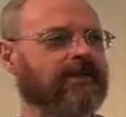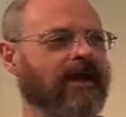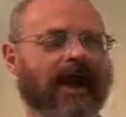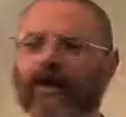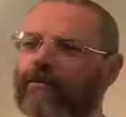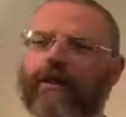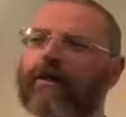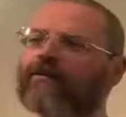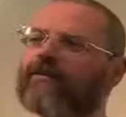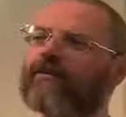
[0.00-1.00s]
I don't
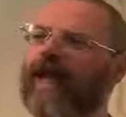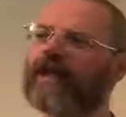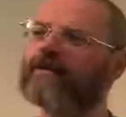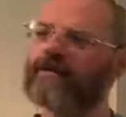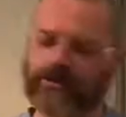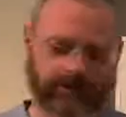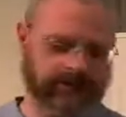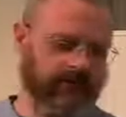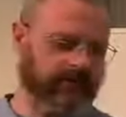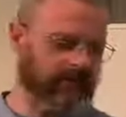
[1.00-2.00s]
know if you've had
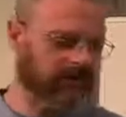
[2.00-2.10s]
children